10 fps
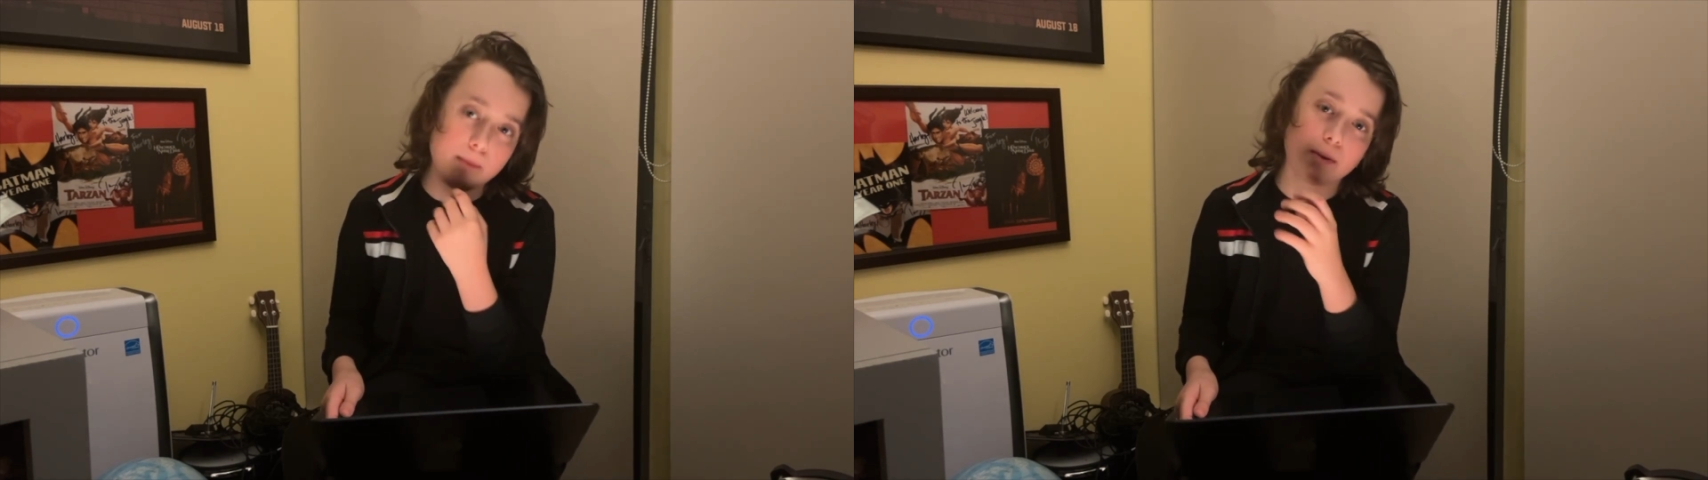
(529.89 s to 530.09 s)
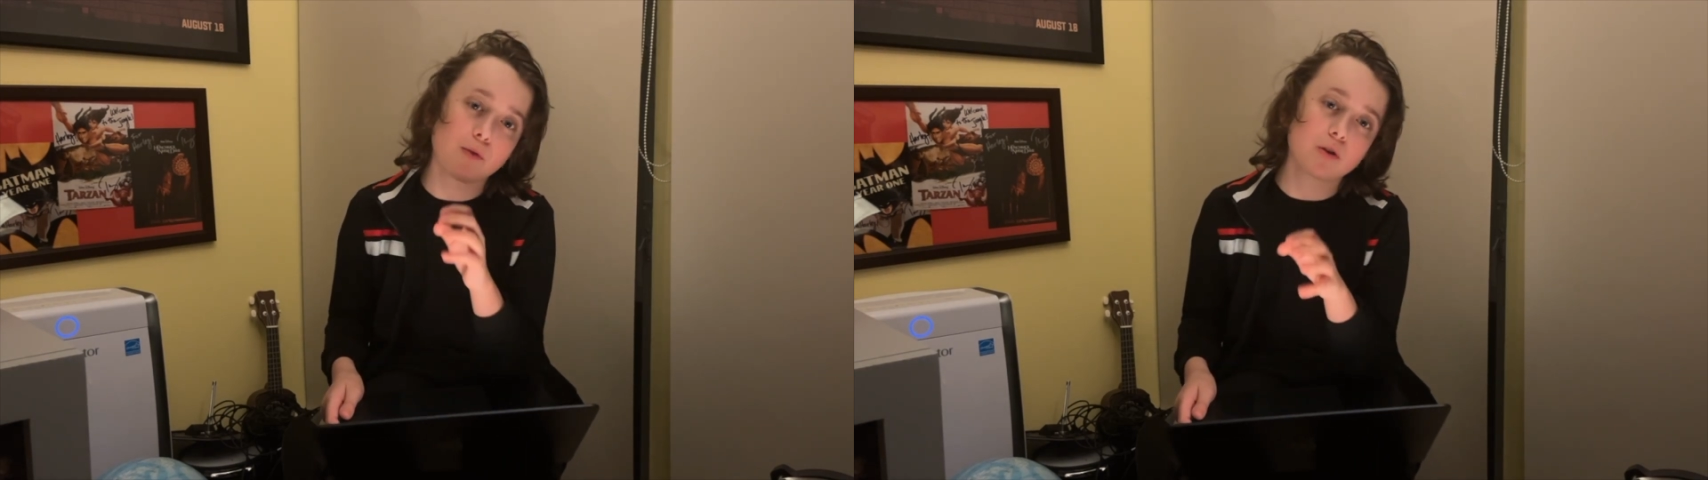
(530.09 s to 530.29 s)

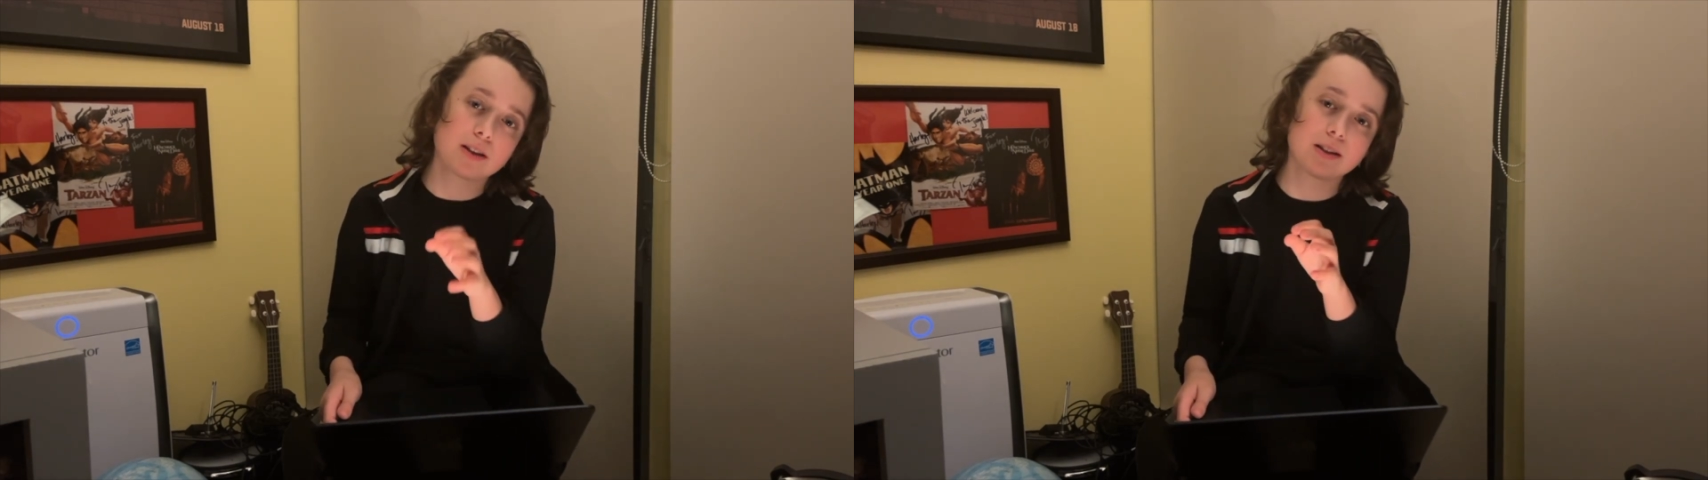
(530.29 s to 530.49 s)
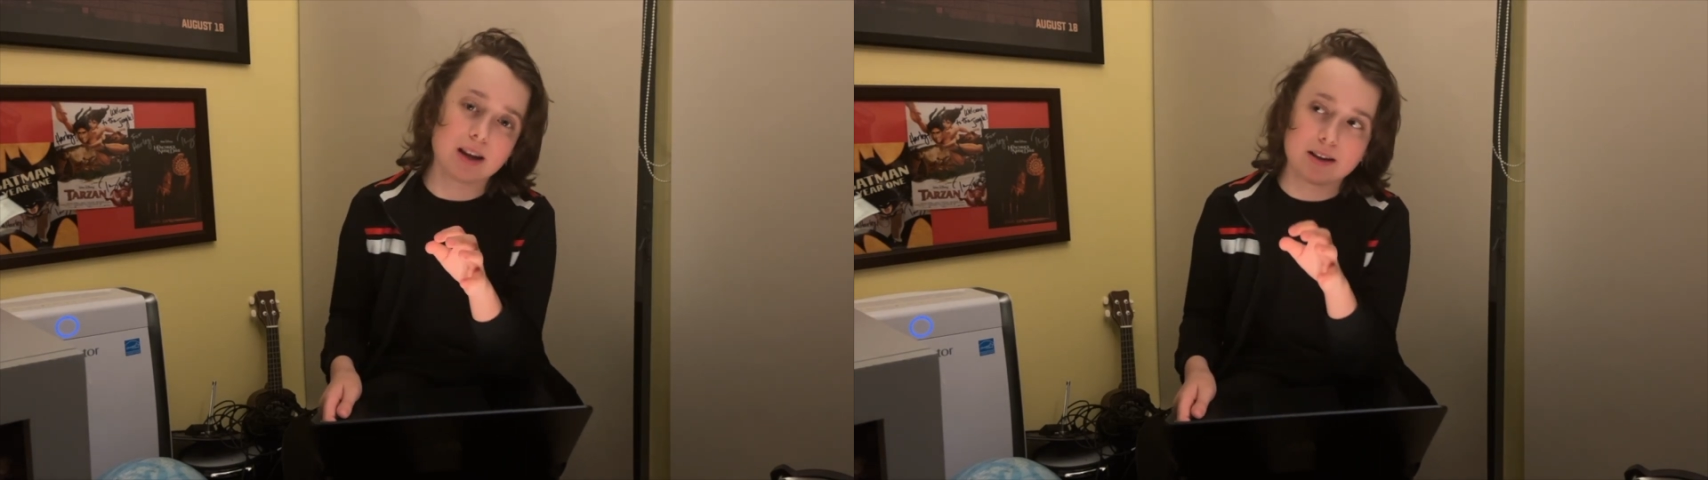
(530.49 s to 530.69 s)
But of course,
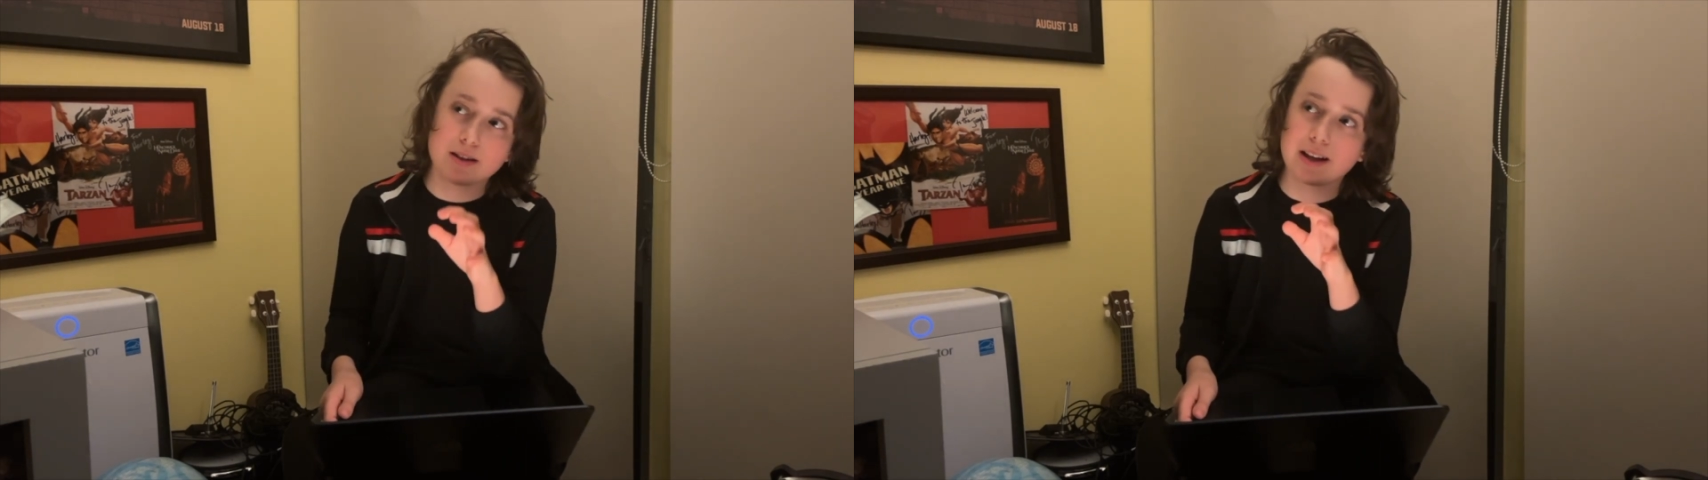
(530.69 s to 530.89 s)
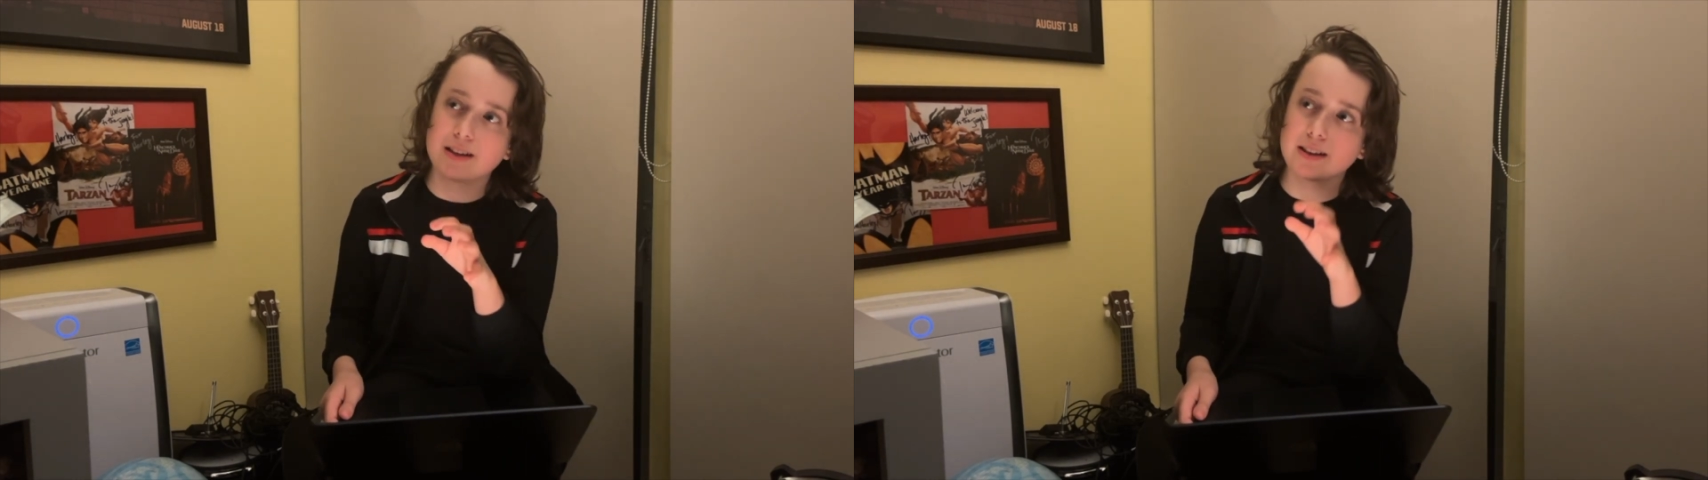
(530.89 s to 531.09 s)

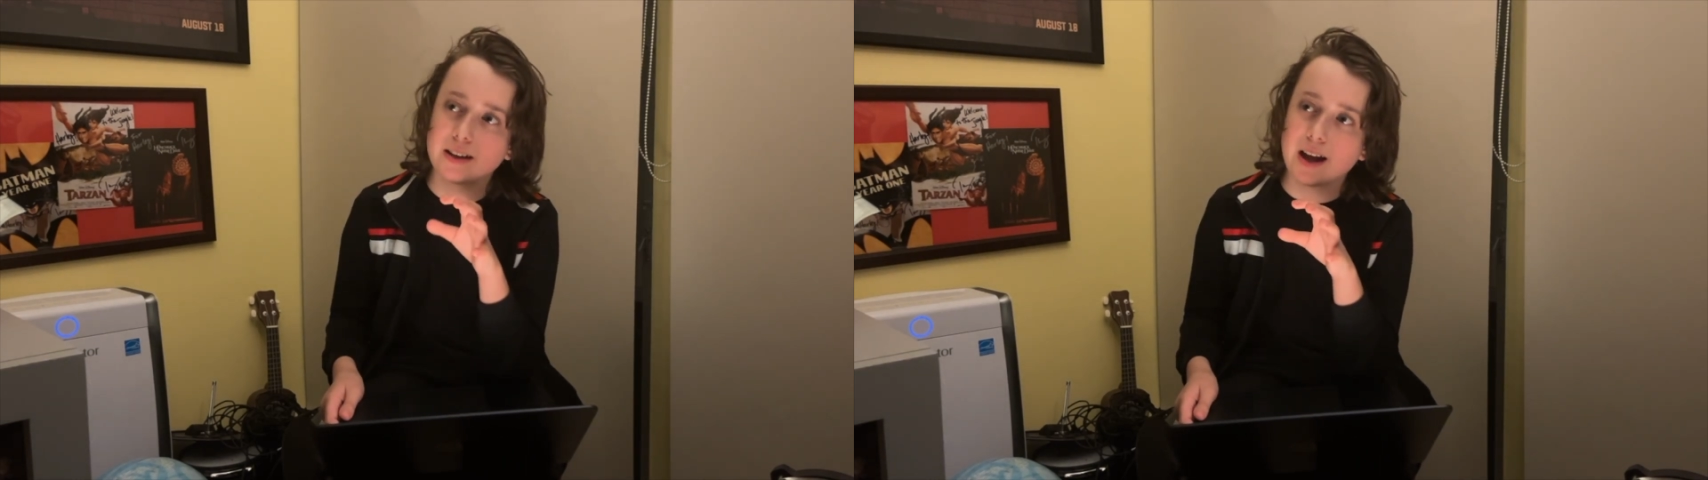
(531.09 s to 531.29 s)
it doesn't